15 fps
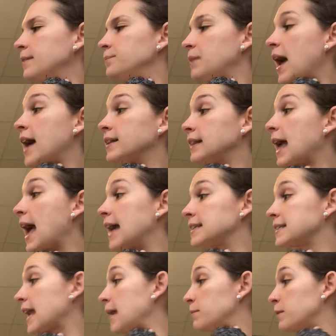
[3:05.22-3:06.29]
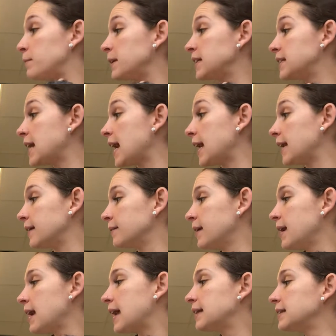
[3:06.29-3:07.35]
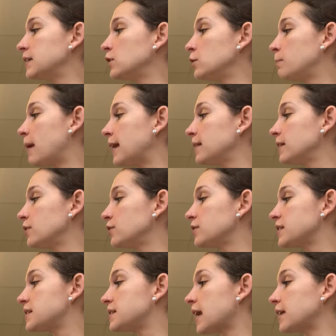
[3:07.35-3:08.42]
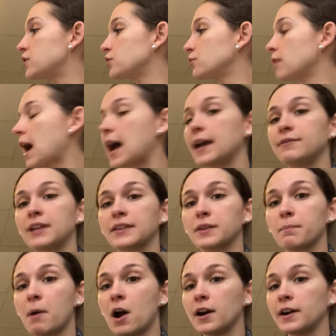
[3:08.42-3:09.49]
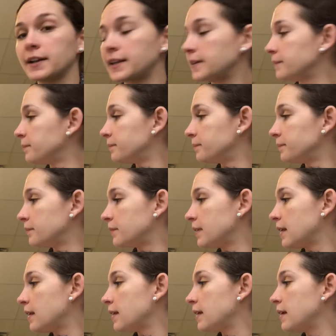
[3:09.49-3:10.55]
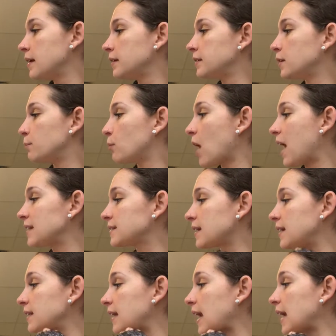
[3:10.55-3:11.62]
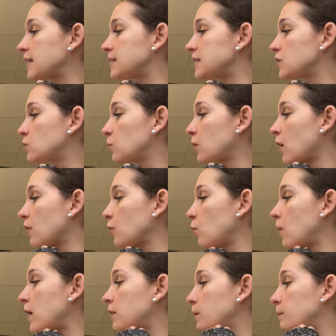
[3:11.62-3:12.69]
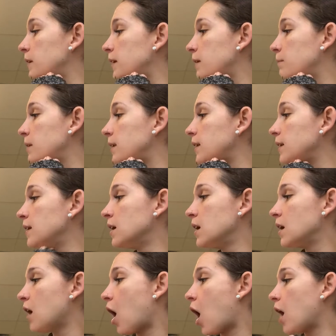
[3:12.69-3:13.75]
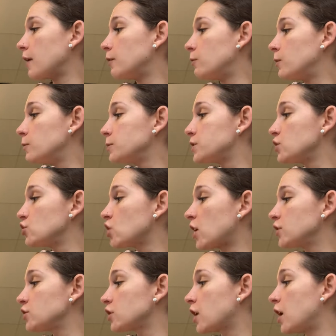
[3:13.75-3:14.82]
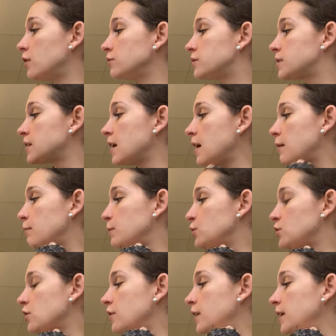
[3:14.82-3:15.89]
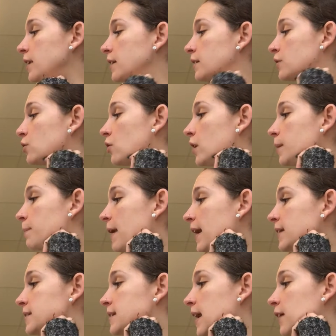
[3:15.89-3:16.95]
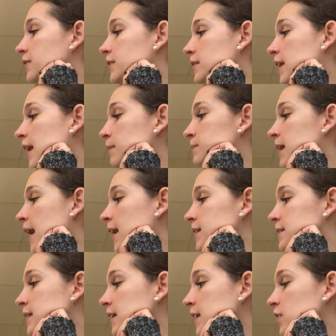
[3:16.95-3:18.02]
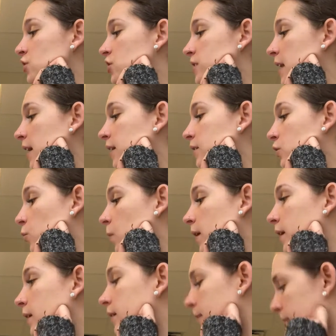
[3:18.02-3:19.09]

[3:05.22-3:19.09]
At last came the big day, and little by little the states arrived at the party. Nebraska and Kansas were on the welcoming committee. Iowa was in charge of coats, and Missouri and Illinois passed out the name tags to each state to wear.